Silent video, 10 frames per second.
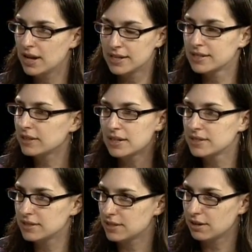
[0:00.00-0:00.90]
It's not
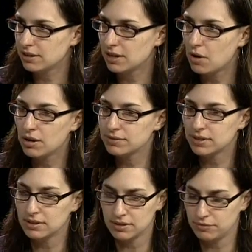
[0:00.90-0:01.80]
necessary, all
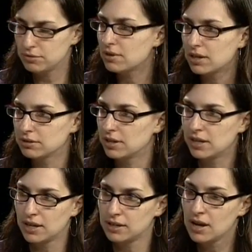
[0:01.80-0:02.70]
the food
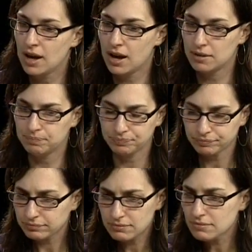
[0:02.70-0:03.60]
coloring, and
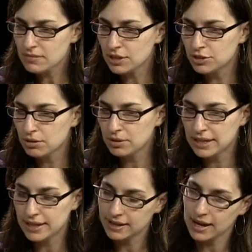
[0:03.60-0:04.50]
so
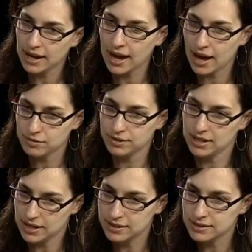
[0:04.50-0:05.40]
it out of an
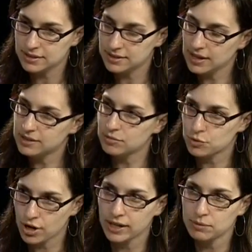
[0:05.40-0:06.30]
innocent sense of
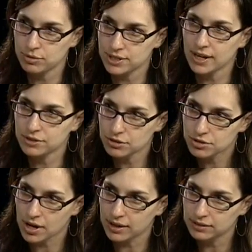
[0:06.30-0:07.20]
trying to protect your
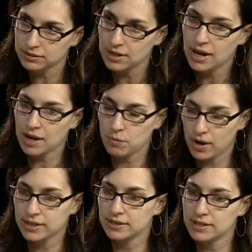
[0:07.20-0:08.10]
child and
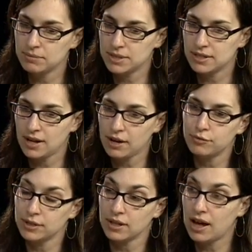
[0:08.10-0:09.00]
wanting them to not
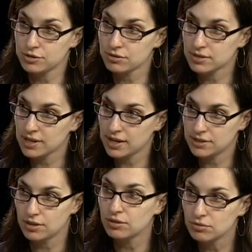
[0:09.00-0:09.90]
feel
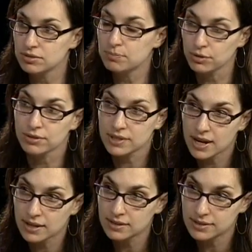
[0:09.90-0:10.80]
ostracized on those
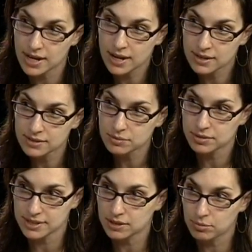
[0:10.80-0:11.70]
days
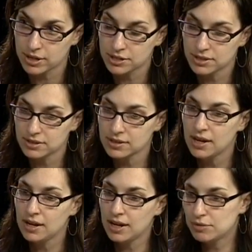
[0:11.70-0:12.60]
with celebrations,
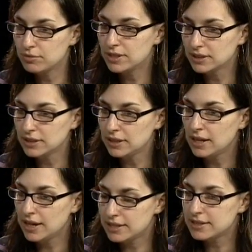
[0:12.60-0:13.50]
it really
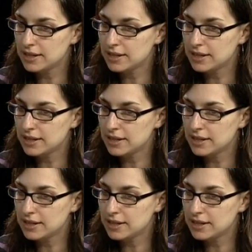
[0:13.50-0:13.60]
is.